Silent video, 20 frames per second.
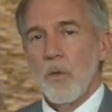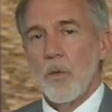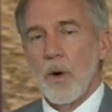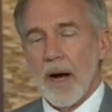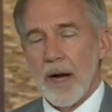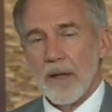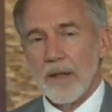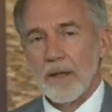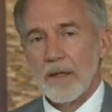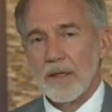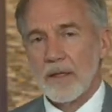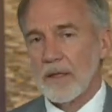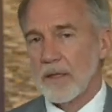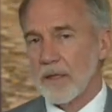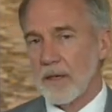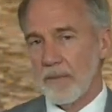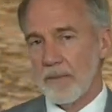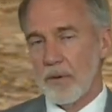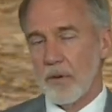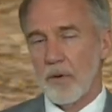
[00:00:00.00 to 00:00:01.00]
Why this
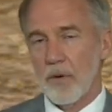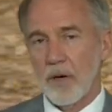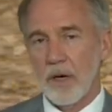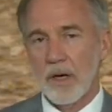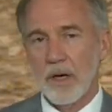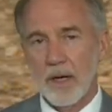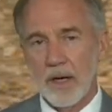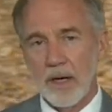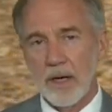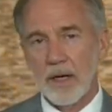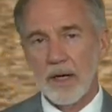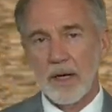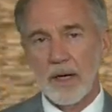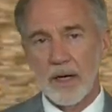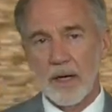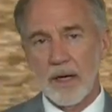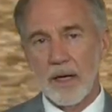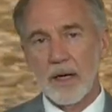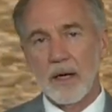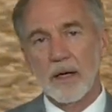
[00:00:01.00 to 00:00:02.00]
is important
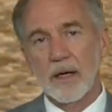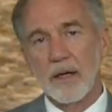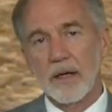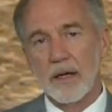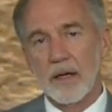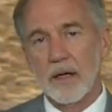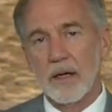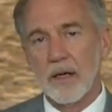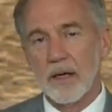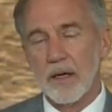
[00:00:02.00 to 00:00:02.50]
in a